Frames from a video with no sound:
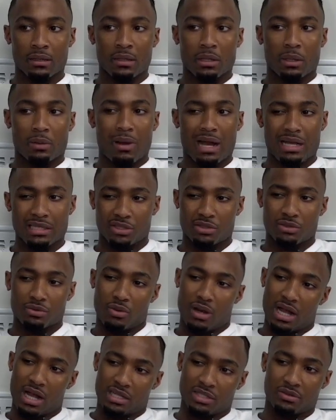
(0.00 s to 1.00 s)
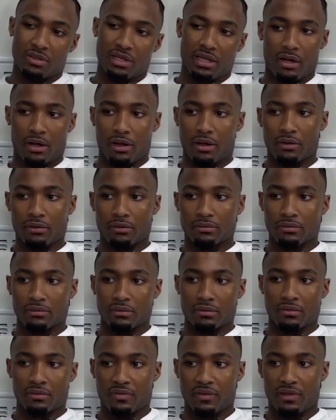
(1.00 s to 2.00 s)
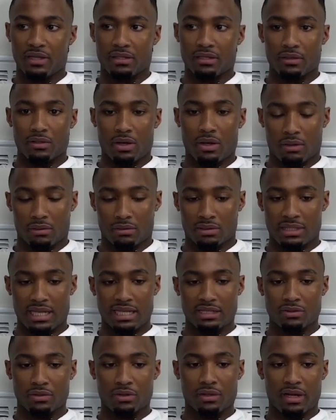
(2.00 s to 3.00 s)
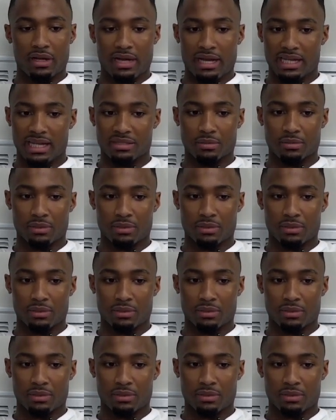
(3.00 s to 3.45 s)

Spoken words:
why'd you get her feet, tattooed on her hands?